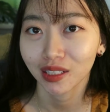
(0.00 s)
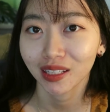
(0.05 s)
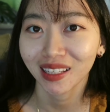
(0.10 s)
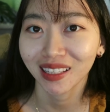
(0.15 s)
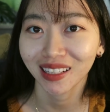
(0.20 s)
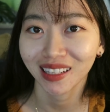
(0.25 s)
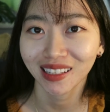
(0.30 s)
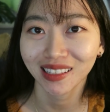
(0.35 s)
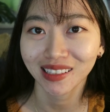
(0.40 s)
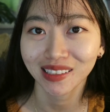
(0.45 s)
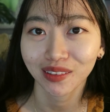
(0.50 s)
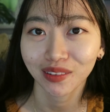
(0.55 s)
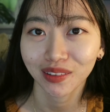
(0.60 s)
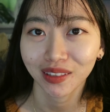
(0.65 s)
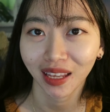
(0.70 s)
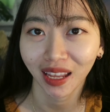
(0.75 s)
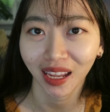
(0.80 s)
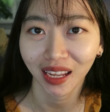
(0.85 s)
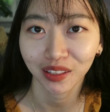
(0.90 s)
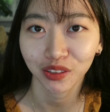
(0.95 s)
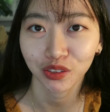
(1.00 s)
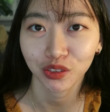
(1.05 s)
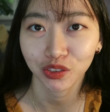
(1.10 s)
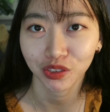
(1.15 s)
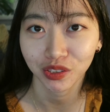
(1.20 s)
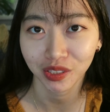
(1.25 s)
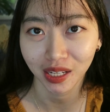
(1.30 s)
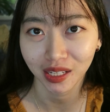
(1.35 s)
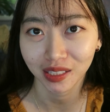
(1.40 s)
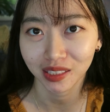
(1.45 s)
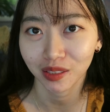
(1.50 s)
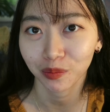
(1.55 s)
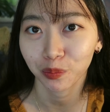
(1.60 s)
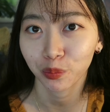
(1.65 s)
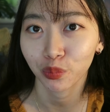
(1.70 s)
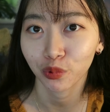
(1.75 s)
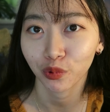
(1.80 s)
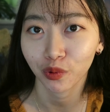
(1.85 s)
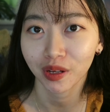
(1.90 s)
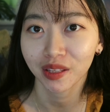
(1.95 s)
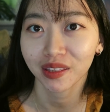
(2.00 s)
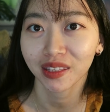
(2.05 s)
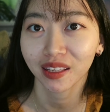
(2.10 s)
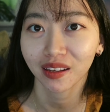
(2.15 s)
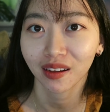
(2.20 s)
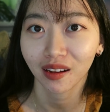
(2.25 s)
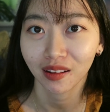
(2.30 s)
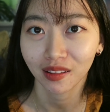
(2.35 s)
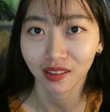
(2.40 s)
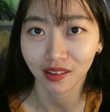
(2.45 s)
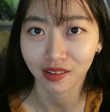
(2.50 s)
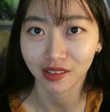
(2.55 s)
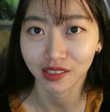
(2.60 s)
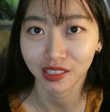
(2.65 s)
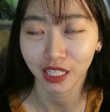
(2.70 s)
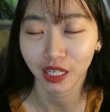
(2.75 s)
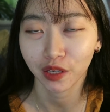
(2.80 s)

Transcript: It is okay to change branding colors